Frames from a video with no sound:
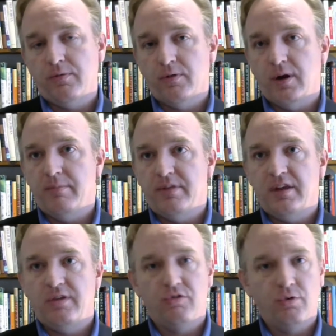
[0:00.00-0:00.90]
from the
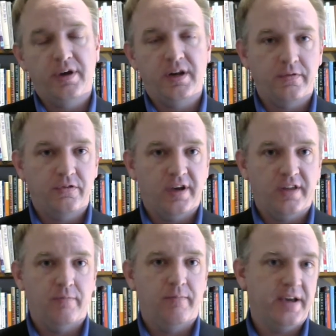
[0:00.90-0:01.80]
historian of
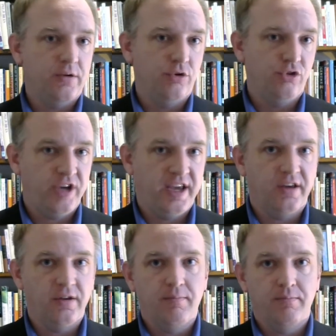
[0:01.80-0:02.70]
science Michael Shank.